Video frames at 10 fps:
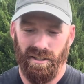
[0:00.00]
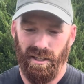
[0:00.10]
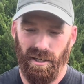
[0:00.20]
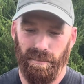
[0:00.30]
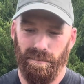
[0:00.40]

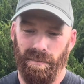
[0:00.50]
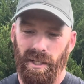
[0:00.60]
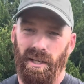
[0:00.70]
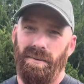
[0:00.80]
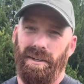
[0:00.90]
Um,
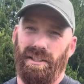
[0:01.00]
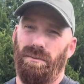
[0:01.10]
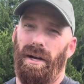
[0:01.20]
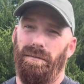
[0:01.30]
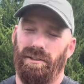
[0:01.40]
because
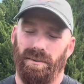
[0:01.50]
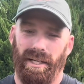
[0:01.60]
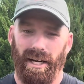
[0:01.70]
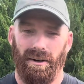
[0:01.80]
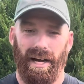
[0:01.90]
when I first
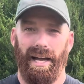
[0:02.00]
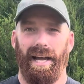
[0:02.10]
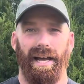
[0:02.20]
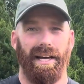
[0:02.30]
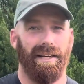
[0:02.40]
went out,
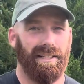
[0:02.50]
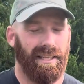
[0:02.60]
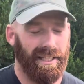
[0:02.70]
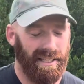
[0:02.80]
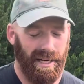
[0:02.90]

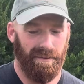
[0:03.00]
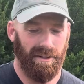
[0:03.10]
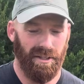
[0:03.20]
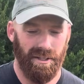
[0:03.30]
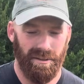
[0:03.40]
I didn't have a
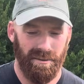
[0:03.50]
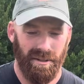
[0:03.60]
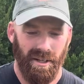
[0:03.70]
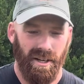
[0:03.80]
clue,